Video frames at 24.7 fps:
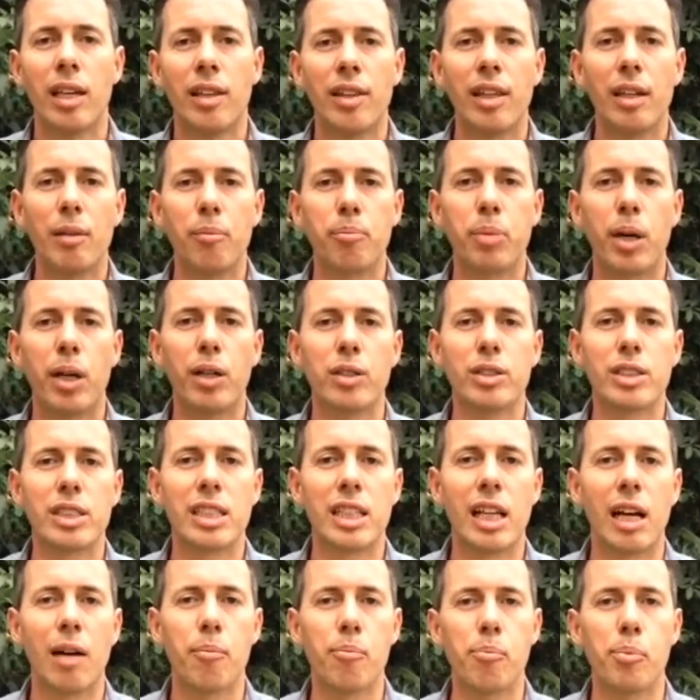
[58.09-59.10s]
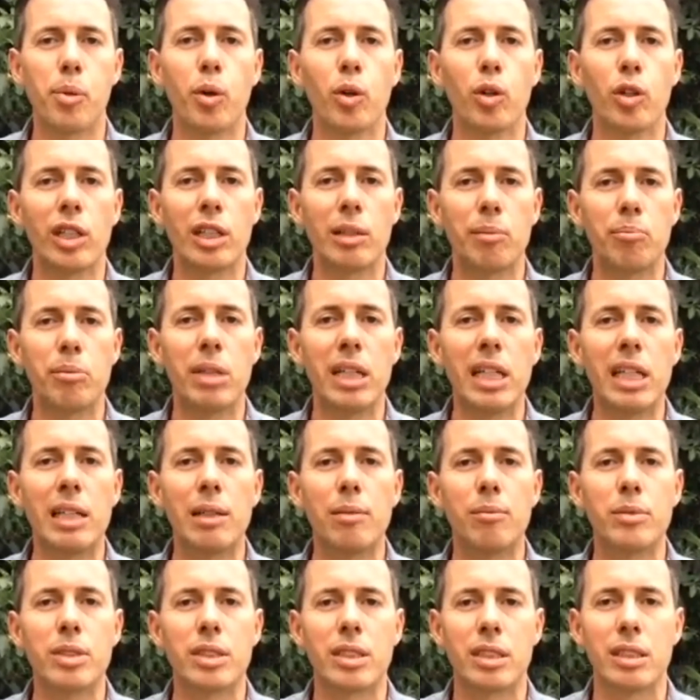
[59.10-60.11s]
than posting up boring
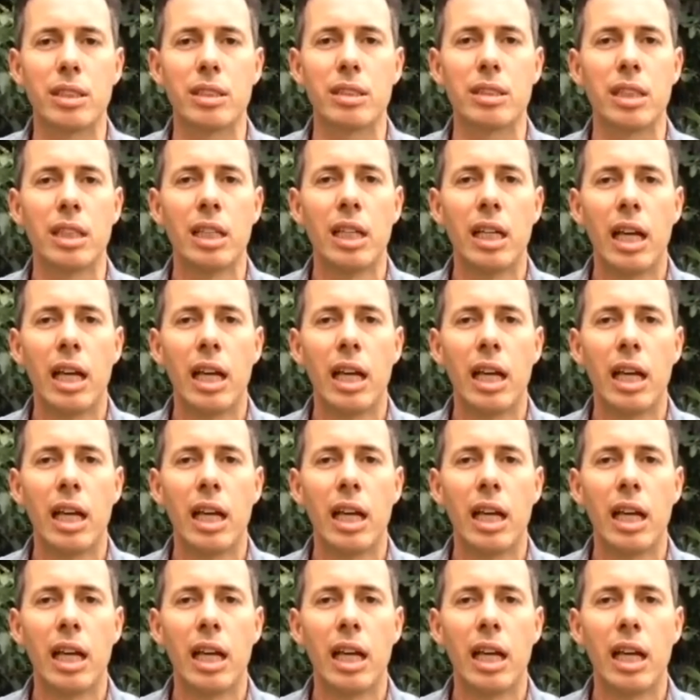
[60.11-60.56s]
memes and